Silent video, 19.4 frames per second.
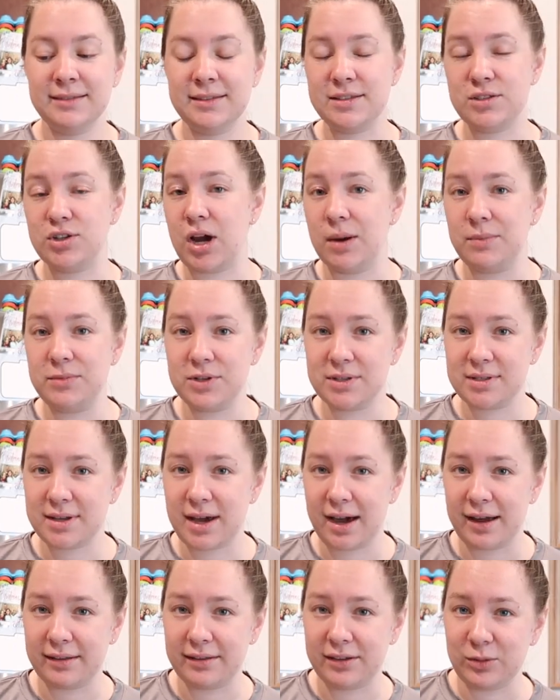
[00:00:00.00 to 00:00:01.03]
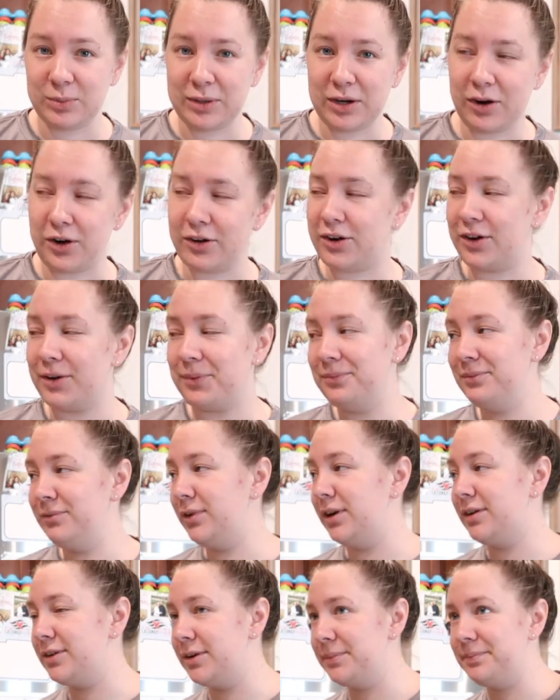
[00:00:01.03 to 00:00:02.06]
this job just got a little bit harder.
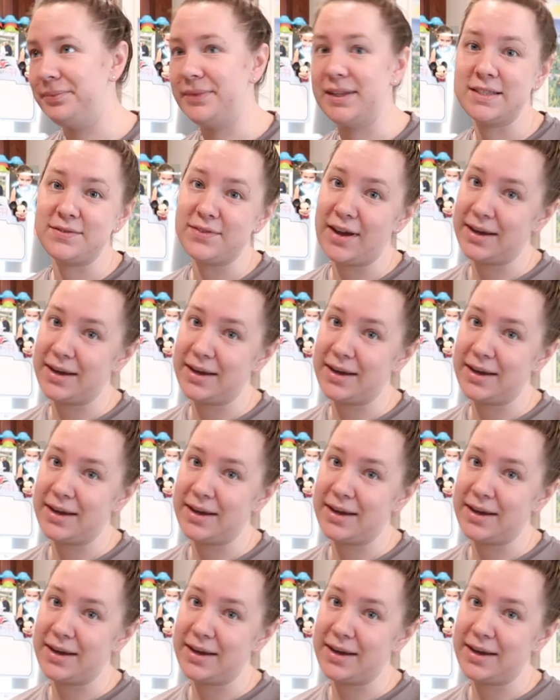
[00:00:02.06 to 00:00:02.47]
Whatever, it's